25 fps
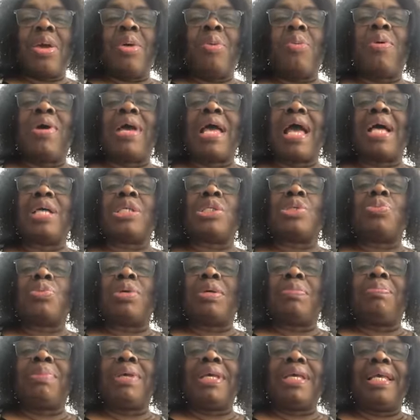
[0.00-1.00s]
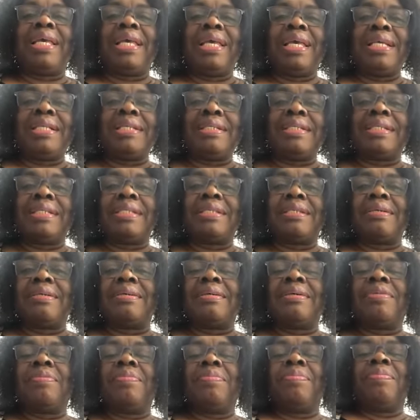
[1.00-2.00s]
where as we begin
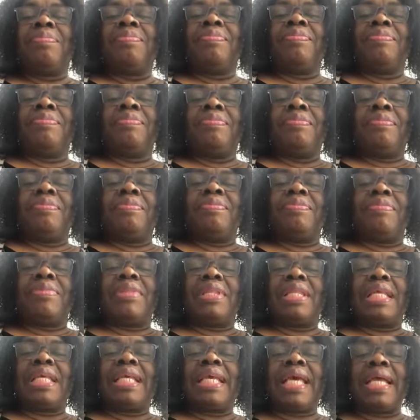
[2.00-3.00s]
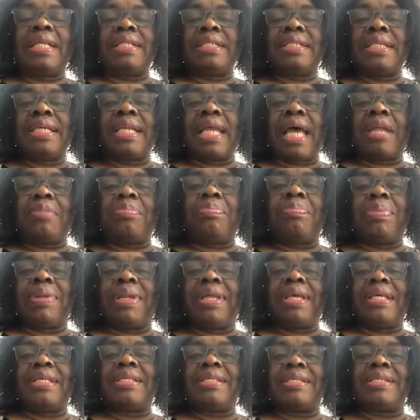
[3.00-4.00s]
to get to that
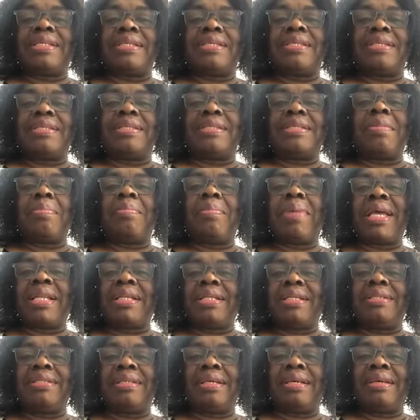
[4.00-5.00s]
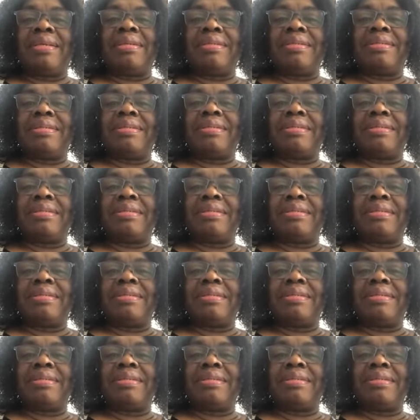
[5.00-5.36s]
place to meditate.